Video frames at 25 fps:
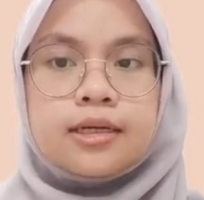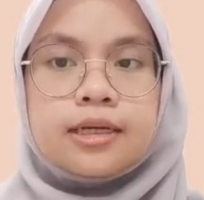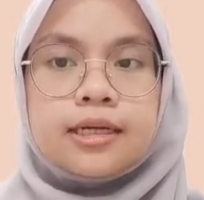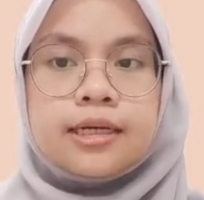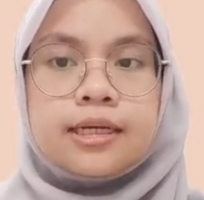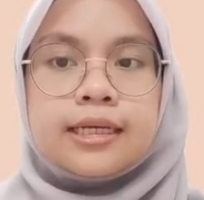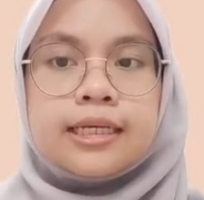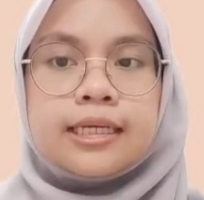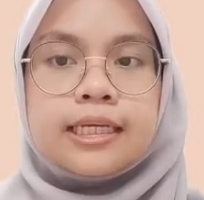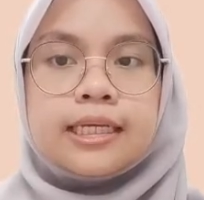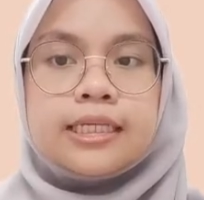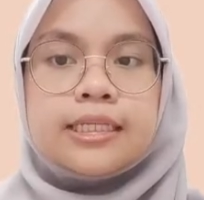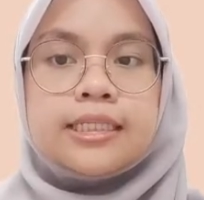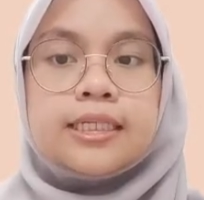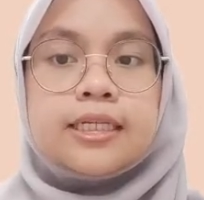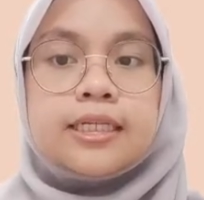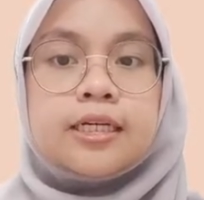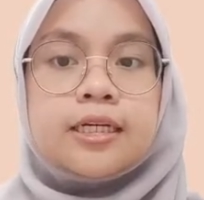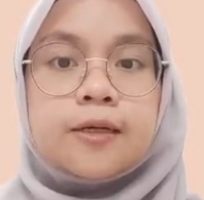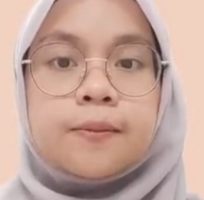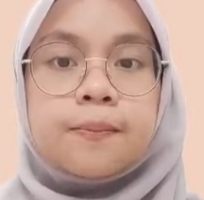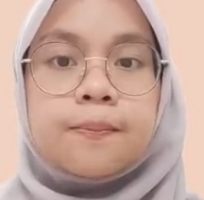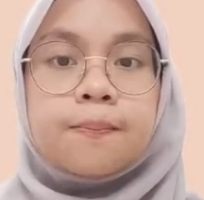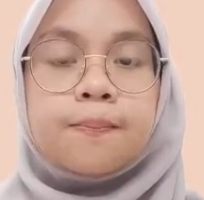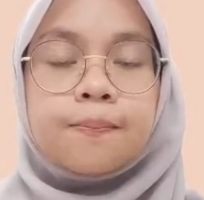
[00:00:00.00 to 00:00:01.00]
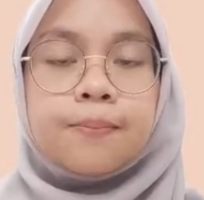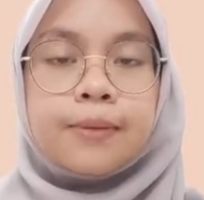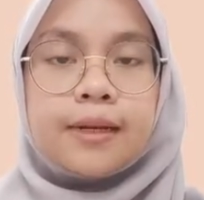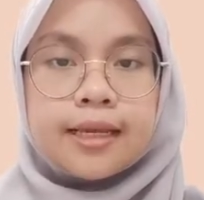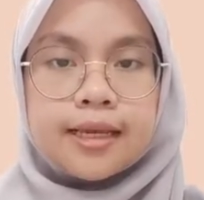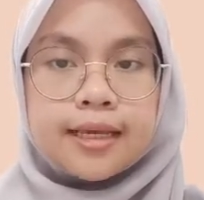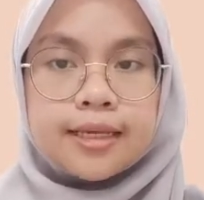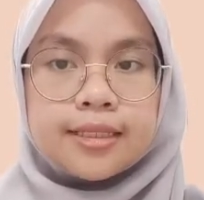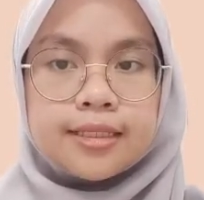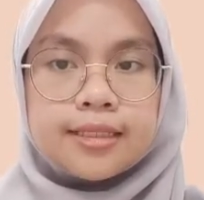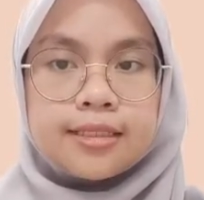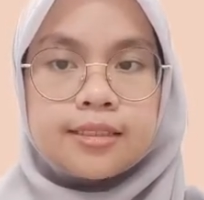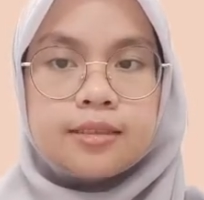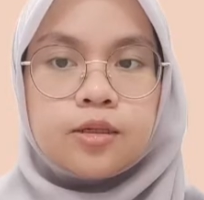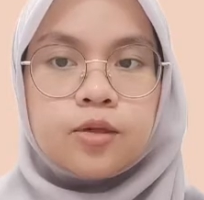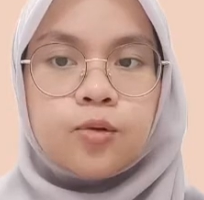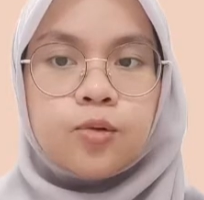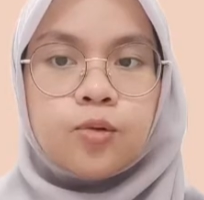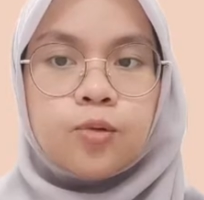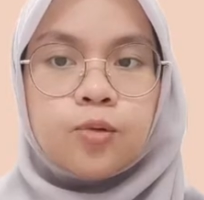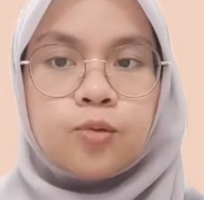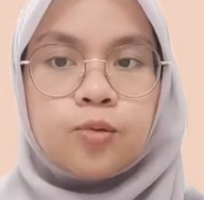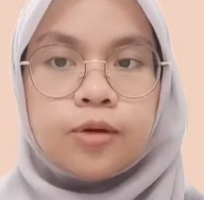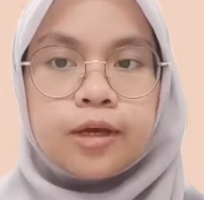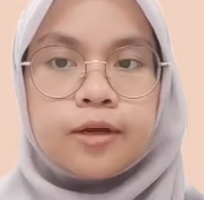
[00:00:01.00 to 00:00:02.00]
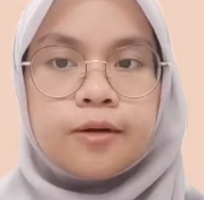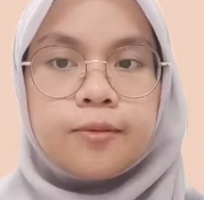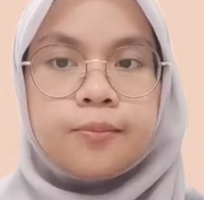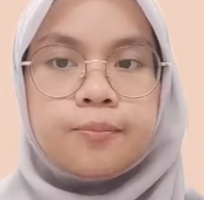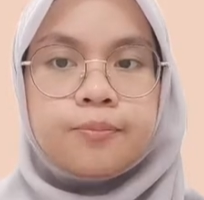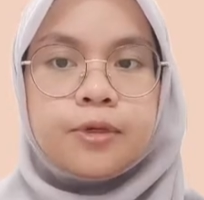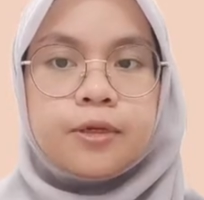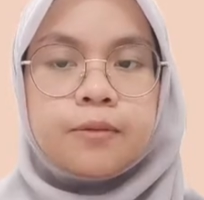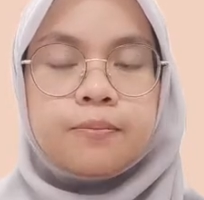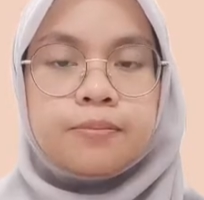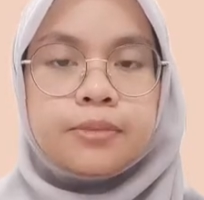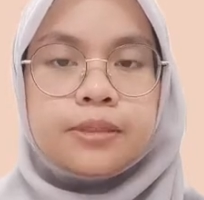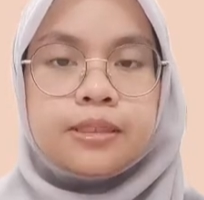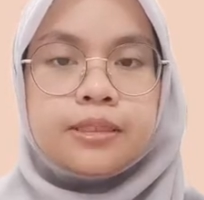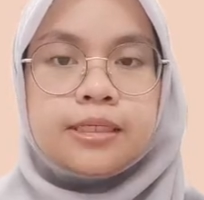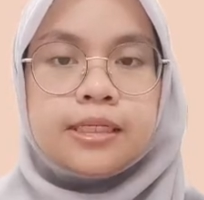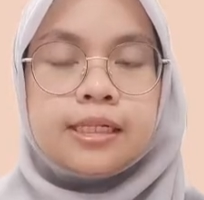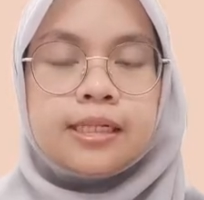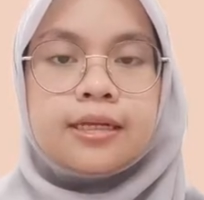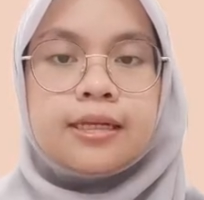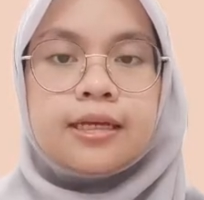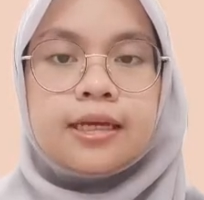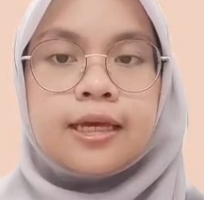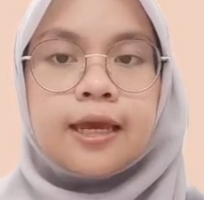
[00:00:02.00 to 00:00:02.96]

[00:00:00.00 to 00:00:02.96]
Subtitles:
is a place where people